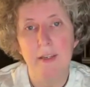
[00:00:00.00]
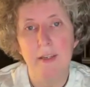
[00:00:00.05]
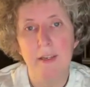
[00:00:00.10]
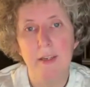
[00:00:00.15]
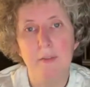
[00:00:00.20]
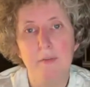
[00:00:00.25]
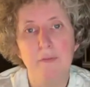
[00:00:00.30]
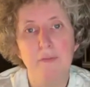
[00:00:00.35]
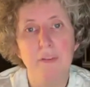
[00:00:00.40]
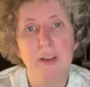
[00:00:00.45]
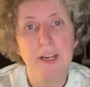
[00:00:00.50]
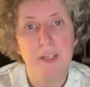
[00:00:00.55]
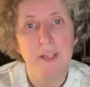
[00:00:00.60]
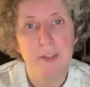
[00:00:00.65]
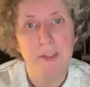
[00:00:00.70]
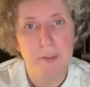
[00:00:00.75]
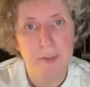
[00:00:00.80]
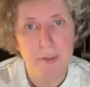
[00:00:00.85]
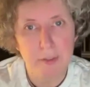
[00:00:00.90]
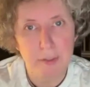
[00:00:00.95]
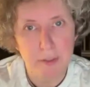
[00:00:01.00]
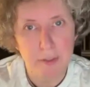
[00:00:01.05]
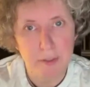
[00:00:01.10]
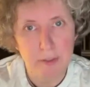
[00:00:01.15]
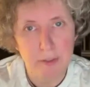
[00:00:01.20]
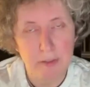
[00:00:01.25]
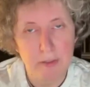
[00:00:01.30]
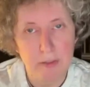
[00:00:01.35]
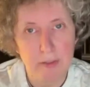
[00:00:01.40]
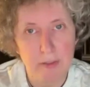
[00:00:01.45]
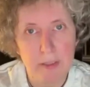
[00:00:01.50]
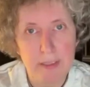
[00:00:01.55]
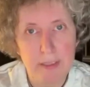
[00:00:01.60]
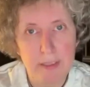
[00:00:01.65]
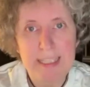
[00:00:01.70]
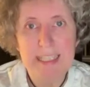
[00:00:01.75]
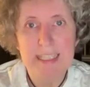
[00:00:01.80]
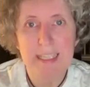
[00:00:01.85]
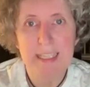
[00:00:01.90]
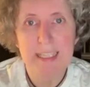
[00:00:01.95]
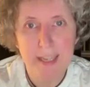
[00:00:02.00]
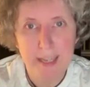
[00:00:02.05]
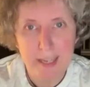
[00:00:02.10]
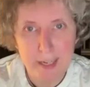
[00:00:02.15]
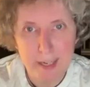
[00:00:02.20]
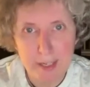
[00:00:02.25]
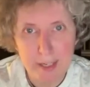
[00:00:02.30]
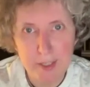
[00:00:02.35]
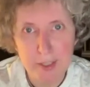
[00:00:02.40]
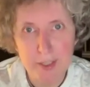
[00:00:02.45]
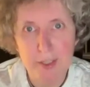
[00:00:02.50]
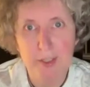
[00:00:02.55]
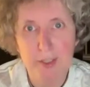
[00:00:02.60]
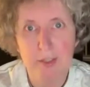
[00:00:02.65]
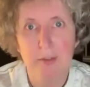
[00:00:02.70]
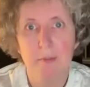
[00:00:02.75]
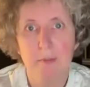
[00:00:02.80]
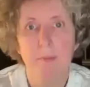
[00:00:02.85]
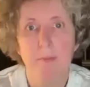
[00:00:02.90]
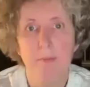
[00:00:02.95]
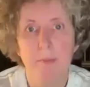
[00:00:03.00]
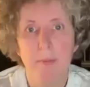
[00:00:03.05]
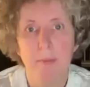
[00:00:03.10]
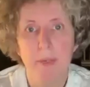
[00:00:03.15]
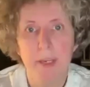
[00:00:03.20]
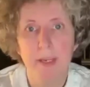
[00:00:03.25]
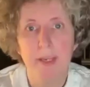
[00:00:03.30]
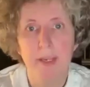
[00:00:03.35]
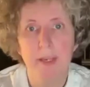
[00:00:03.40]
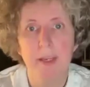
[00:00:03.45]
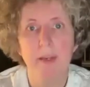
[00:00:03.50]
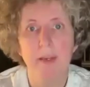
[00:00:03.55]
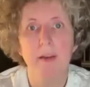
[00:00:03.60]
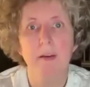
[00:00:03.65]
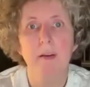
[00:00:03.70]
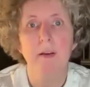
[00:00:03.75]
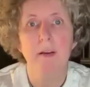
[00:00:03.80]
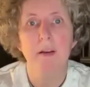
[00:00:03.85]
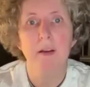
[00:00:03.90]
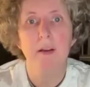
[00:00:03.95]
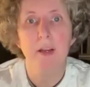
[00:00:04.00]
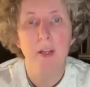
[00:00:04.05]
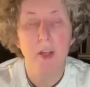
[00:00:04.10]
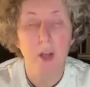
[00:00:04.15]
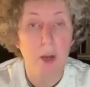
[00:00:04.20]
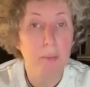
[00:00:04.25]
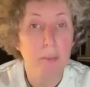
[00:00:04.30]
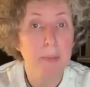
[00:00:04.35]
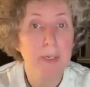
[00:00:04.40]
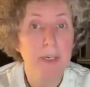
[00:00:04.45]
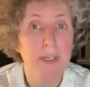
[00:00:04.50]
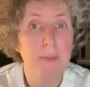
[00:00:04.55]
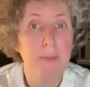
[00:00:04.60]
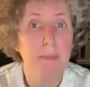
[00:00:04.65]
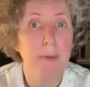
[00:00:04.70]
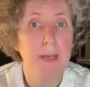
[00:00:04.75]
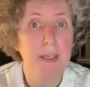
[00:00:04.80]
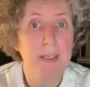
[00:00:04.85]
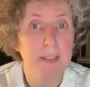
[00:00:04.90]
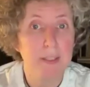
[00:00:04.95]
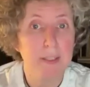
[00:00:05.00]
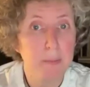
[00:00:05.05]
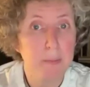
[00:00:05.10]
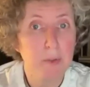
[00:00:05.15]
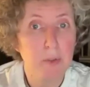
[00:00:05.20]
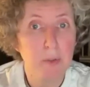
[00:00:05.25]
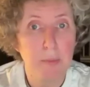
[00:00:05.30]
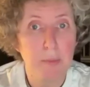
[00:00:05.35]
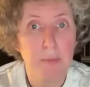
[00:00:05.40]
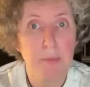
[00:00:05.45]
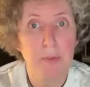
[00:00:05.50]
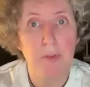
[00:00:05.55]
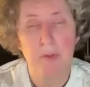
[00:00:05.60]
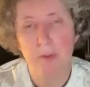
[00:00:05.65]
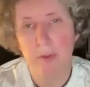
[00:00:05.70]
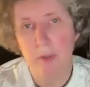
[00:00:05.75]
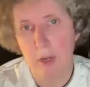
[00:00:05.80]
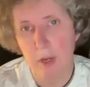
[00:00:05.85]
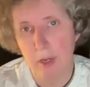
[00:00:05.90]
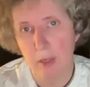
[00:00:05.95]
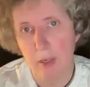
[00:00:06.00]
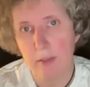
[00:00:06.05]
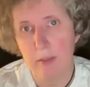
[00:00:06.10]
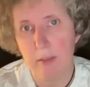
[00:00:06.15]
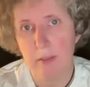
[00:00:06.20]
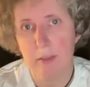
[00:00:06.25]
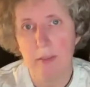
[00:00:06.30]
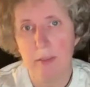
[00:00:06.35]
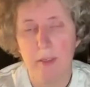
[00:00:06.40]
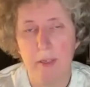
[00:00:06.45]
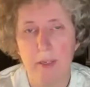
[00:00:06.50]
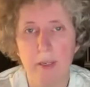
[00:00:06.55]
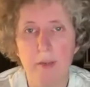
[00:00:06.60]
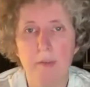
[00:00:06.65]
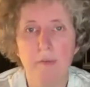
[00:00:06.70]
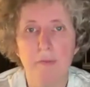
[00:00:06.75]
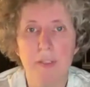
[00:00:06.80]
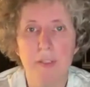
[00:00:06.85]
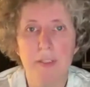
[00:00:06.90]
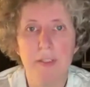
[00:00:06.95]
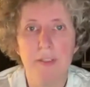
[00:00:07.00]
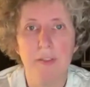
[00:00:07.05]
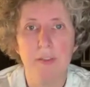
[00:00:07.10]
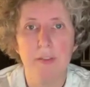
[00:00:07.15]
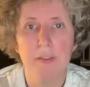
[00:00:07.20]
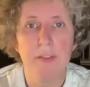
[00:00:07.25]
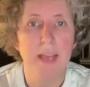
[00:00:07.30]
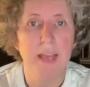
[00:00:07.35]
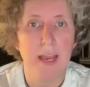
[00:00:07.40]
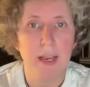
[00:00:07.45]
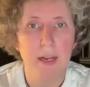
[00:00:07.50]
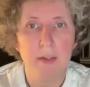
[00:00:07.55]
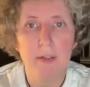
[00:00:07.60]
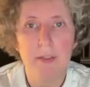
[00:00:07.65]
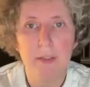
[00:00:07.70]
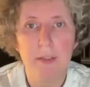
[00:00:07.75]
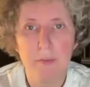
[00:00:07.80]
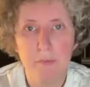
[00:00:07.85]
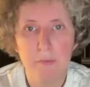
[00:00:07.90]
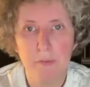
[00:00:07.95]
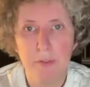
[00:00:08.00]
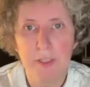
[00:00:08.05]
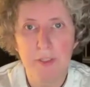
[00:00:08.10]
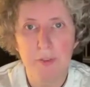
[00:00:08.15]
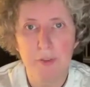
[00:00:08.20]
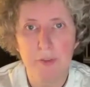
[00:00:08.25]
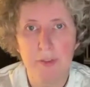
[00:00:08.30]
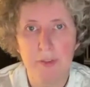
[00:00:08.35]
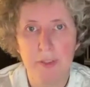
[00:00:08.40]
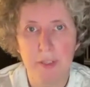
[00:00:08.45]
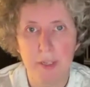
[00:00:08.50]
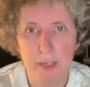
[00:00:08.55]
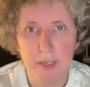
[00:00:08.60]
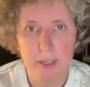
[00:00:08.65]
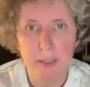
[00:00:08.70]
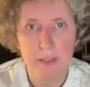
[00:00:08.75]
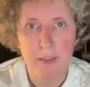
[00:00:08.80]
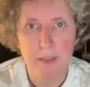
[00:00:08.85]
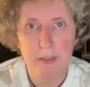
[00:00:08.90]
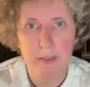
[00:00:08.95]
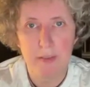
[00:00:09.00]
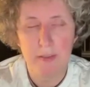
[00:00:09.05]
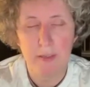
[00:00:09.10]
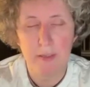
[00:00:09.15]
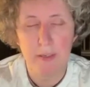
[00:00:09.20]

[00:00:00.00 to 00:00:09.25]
infectious stage being accompanied by symptoms or not. If it's a silent infectious phase